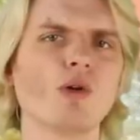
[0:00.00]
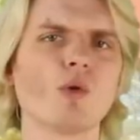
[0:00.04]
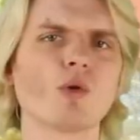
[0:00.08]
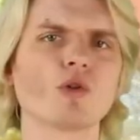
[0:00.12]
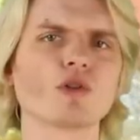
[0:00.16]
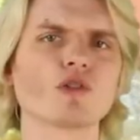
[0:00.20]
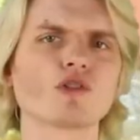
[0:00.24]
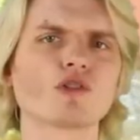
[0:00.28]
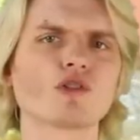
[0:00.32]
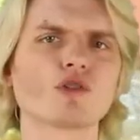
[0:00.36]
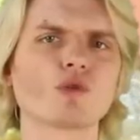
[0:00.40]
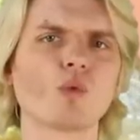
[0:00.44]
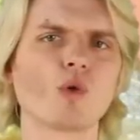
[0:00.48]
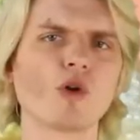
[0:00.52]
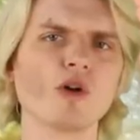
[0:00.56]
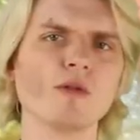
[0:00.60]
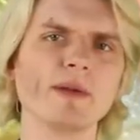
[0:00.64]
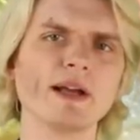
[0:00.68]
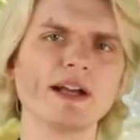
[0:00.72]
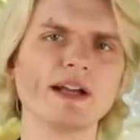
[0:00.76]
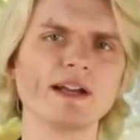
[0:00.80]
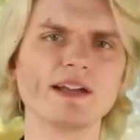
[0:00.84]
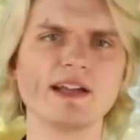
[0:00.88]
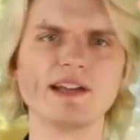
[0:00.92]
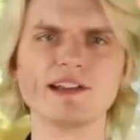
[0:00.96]
or
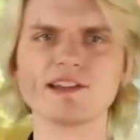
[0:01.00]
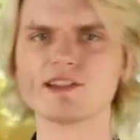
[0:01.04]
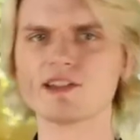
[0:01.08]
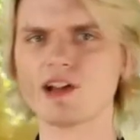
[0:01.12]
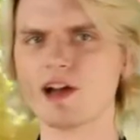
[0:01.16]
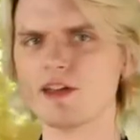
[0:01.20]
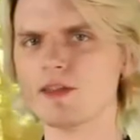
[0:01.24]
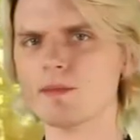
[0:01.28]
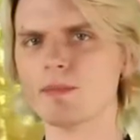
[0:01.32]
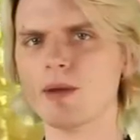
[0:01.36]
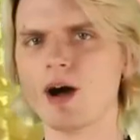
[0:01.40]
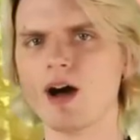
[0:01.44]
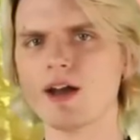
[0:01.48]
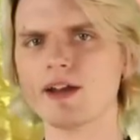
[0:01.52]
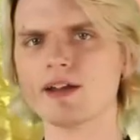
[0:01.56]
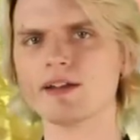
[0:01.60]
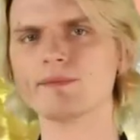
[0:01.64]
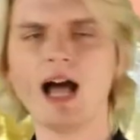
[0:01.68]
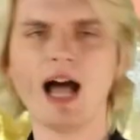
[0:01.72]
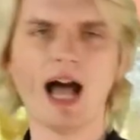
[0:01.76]
squirming inside the body.